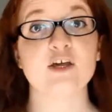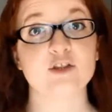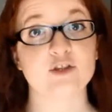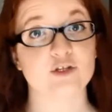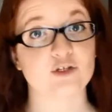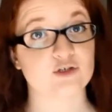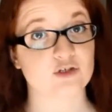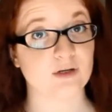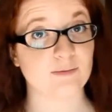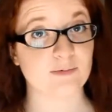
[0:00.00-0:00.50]

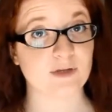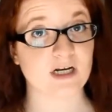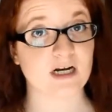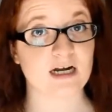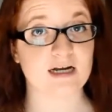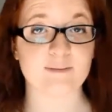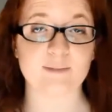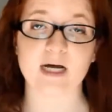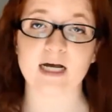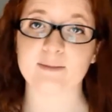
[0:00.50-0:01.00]
The trip that
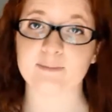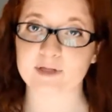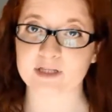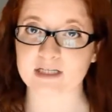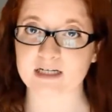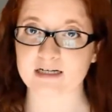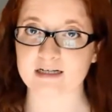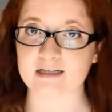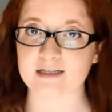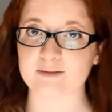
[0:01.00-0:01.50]
I'm
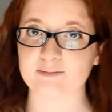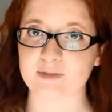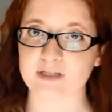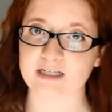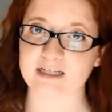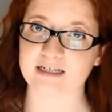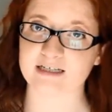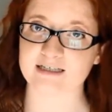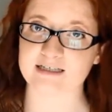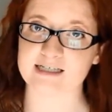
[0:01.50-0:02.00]
hypothetically
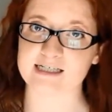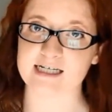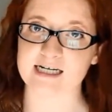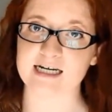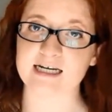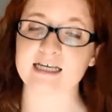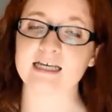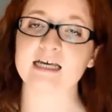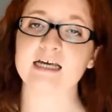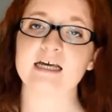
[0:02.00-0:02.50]
planning to
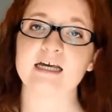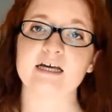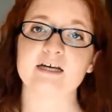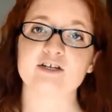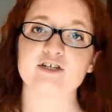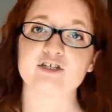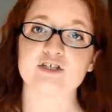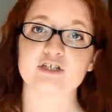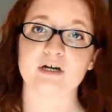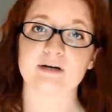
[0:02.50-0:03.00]
take
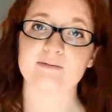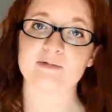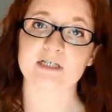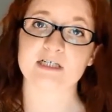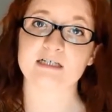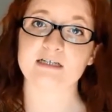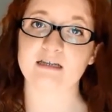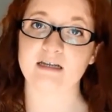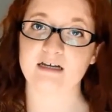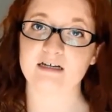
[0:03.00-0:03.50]
stops
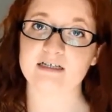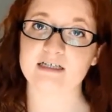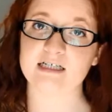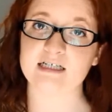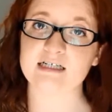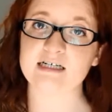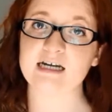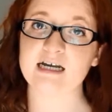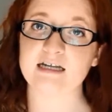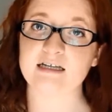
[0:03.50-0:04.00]
in
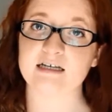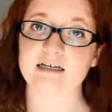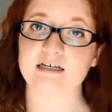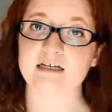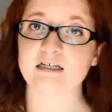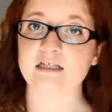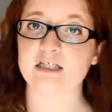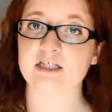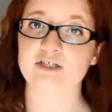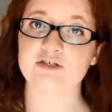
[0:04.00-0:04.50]
London and then
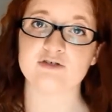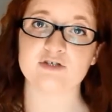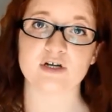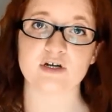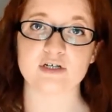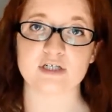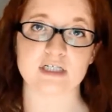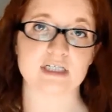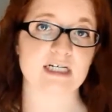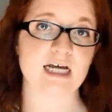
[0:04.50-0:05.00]
continues
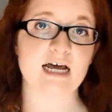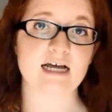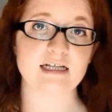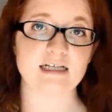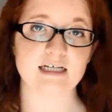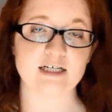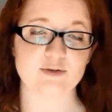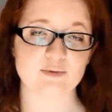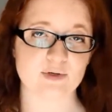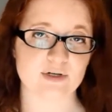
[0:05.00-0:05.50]
on to
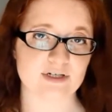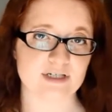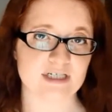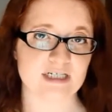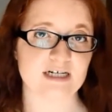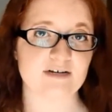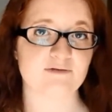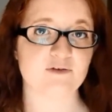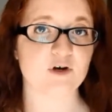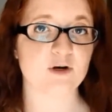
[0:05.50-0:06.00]
Thailand, where I'll
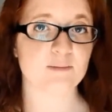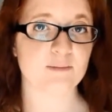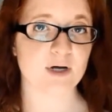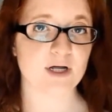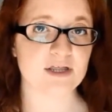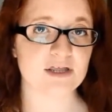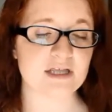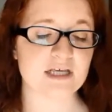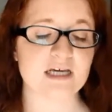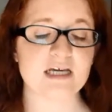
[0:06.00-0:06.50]
stay for a
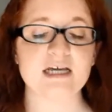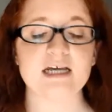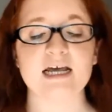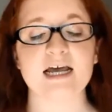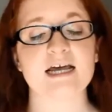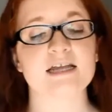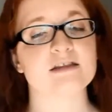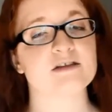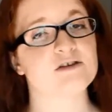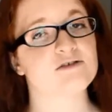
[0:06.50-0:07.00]
month,
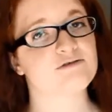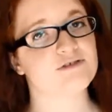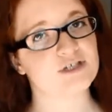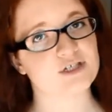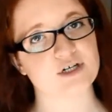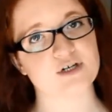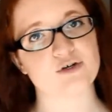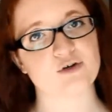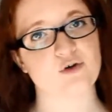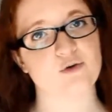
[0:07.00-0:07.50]
and then I'll
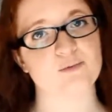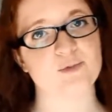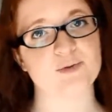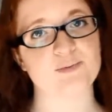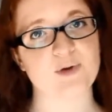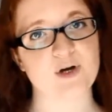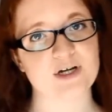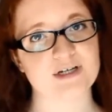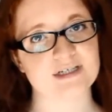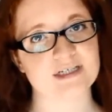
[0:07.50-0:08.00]
return home to
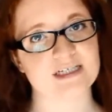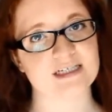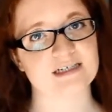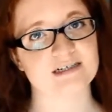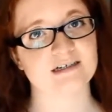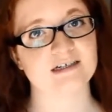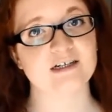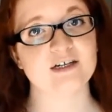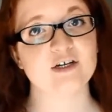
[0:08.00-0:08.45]
Boston.